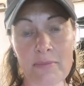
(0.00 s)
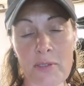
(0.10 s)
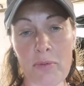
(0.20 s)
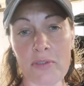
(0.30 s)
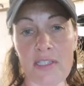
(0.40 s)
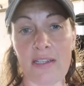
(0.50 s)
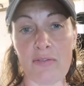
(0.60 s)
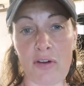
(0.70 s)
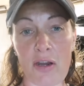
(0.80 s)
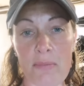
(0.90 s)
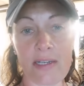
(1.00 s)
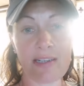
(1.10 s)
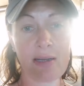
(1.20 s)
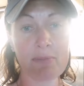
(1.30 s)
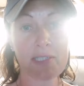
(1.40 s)
supporting the
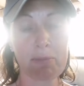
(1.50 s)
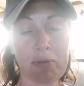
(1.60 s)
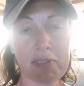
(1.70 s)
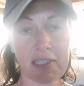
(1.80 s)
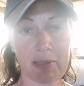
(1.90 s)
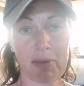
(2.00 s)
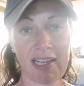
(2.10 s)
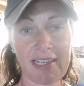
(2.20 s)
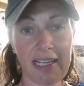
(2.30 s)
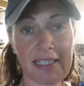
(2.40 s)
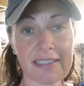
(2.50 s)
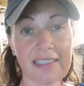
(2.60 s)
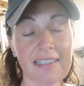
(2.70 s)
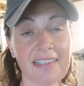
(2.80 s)
environment, I'm supporting the planet,